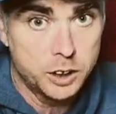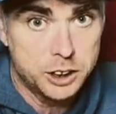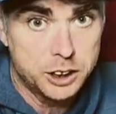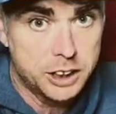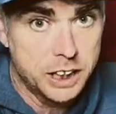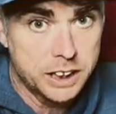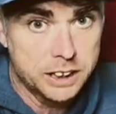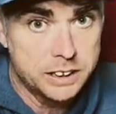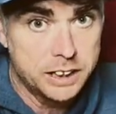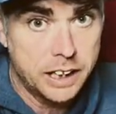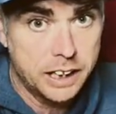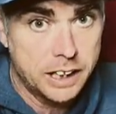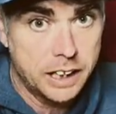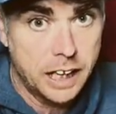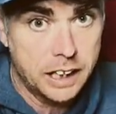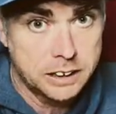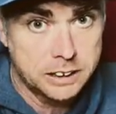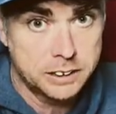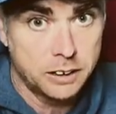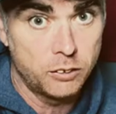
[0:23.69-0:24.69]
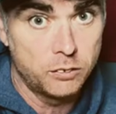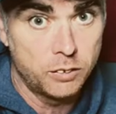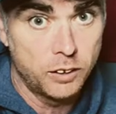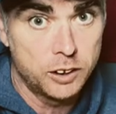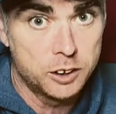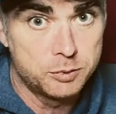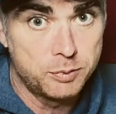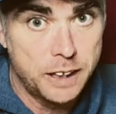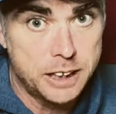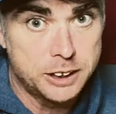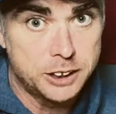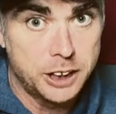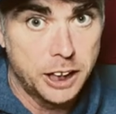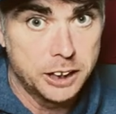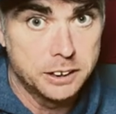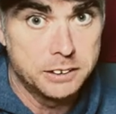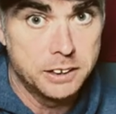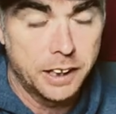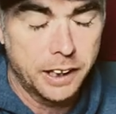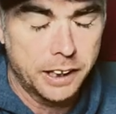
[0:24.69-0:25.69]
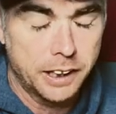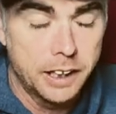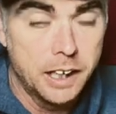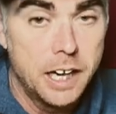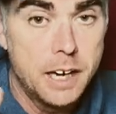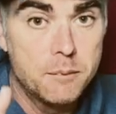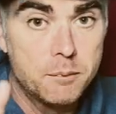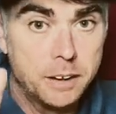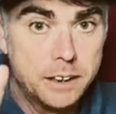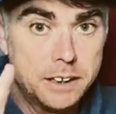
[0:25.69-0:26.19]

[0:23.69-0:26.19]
We was chest naked. I stole first base chest naked.